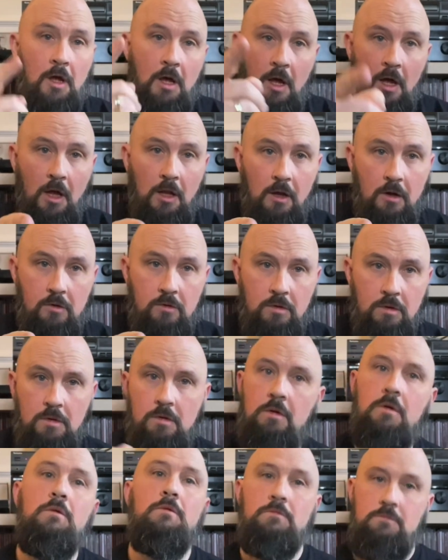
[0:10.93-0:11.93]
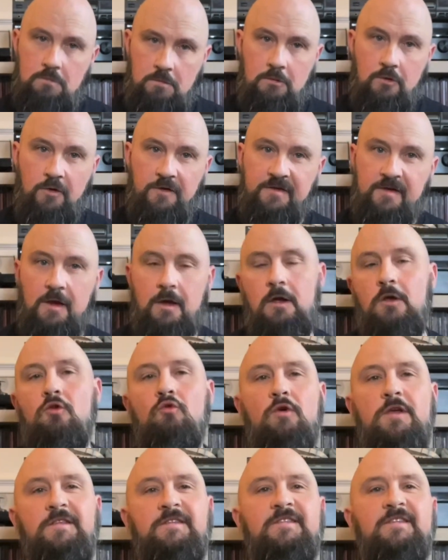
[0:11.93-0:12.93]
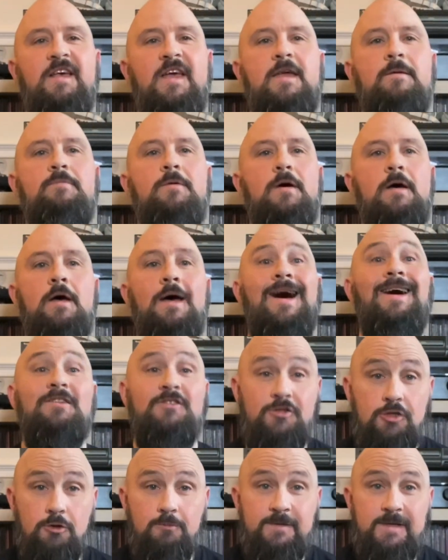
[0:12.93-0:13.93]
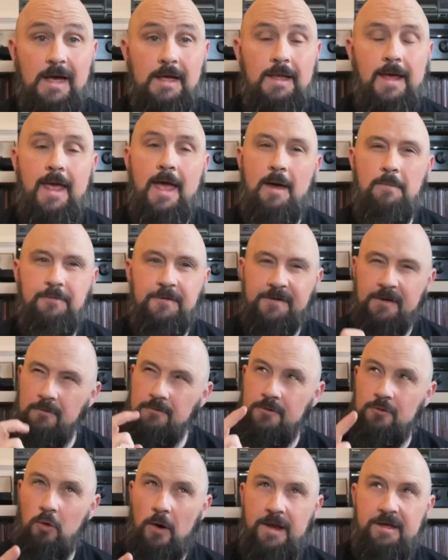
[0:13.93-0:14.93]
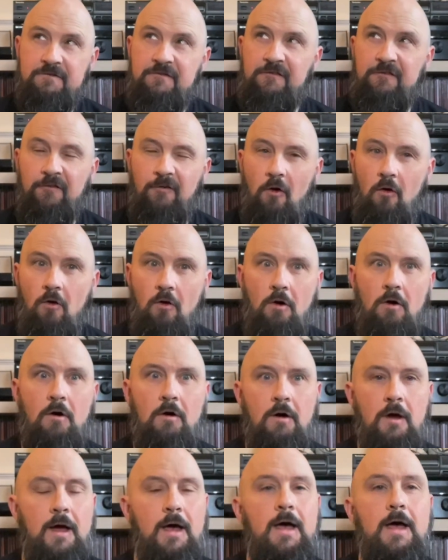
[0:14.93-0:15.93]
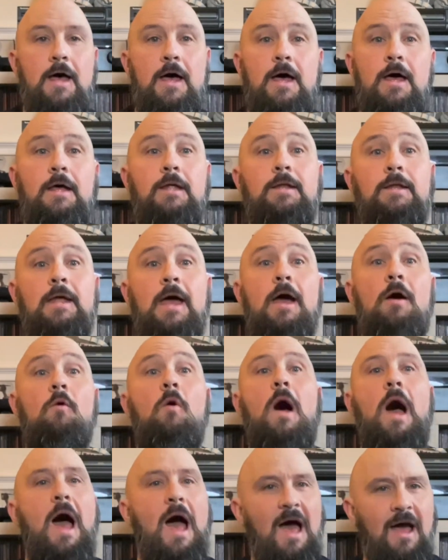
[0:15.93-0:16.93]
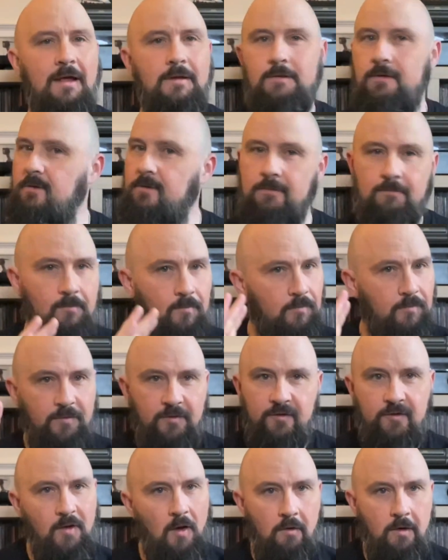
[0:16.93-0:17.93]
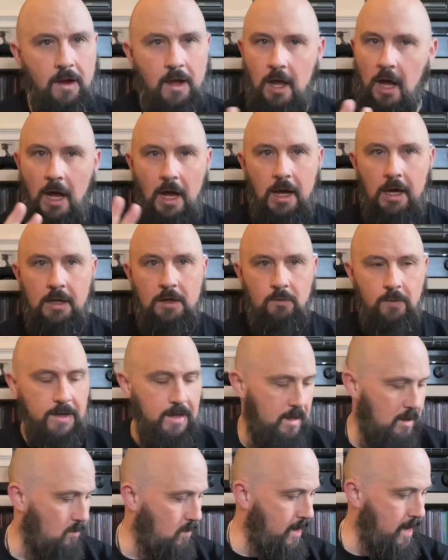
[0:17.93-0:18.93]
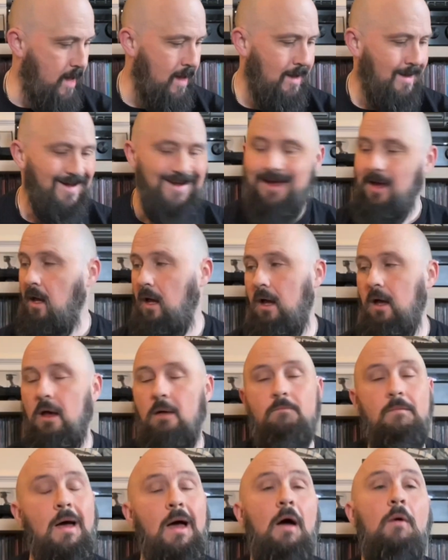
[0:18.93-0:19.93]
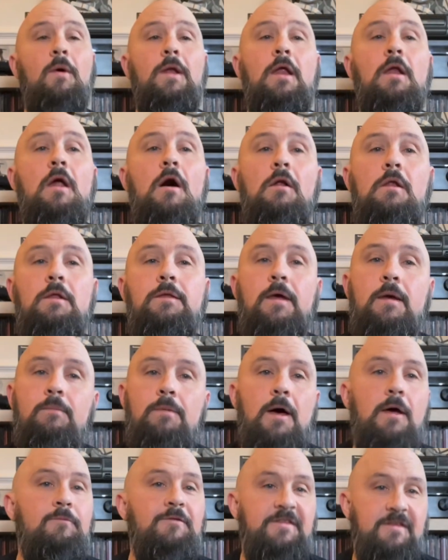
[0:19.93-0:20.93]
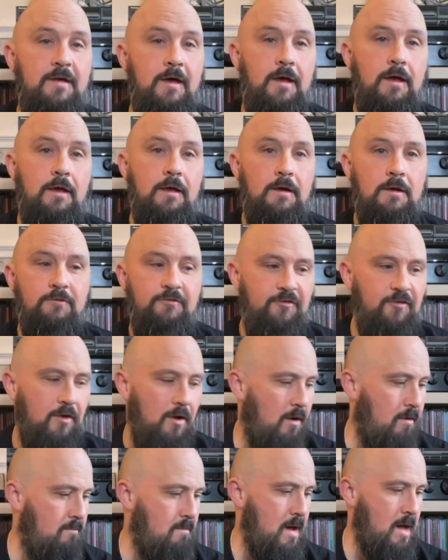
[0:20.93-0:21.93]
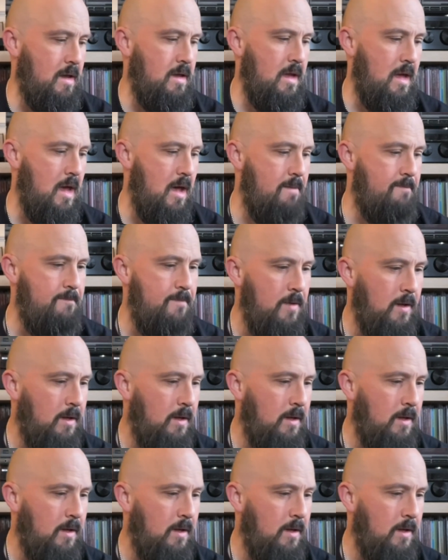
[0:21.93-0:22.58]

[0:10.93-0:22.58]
Hello, Chris here, Green Sabre, doing Telly, episode 24 now, and sorry, I had a week away. I went on holiday by mistake and forgot my